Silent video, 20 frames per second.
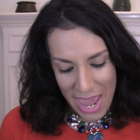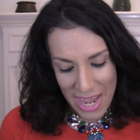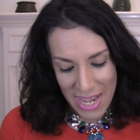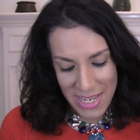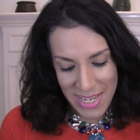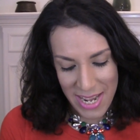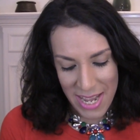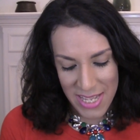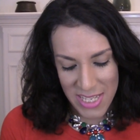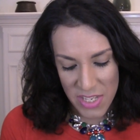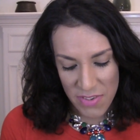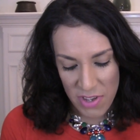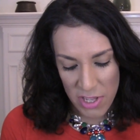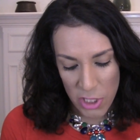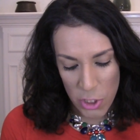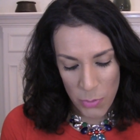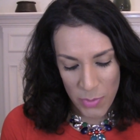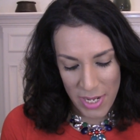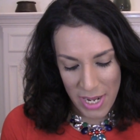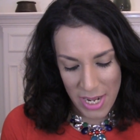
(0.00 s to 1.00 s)
intensive
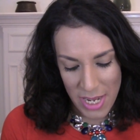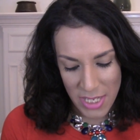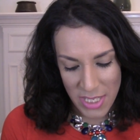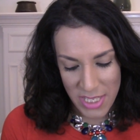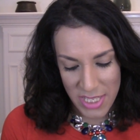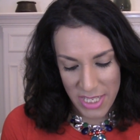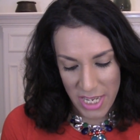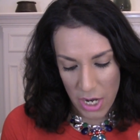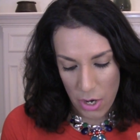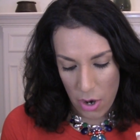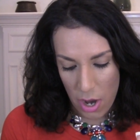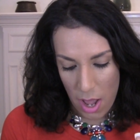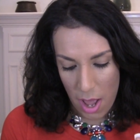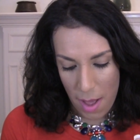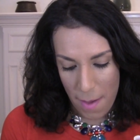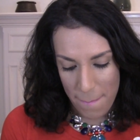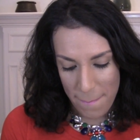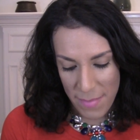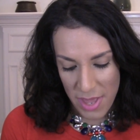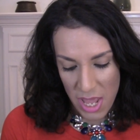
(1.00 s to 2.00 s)
illuminating
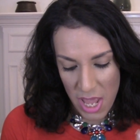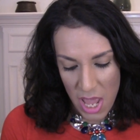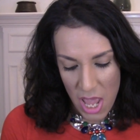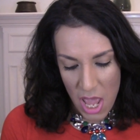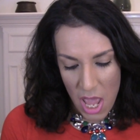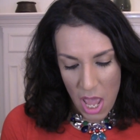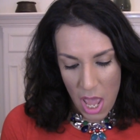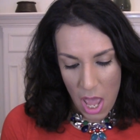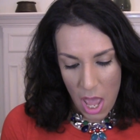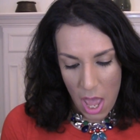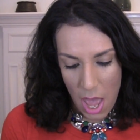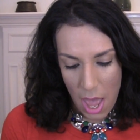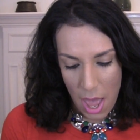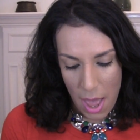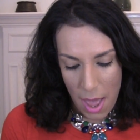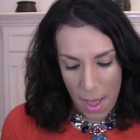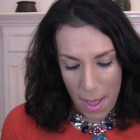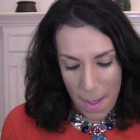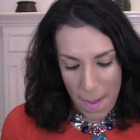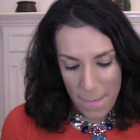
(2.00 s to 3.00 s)
serum,
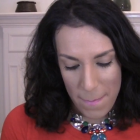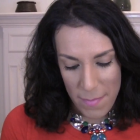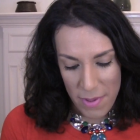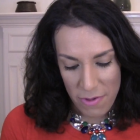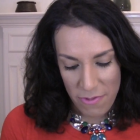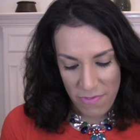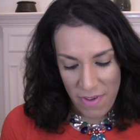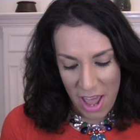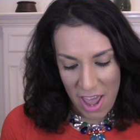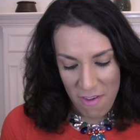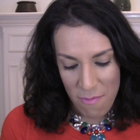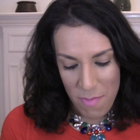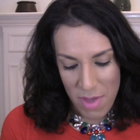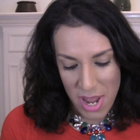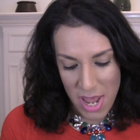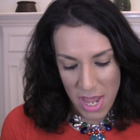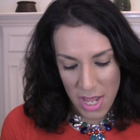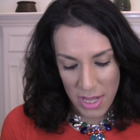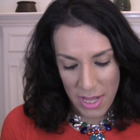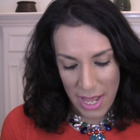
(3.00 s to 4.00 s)
um, five
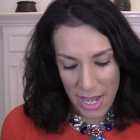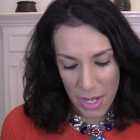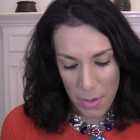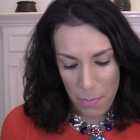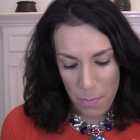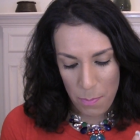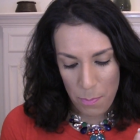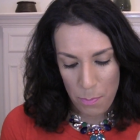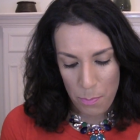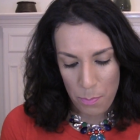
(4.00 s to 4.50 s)
minute like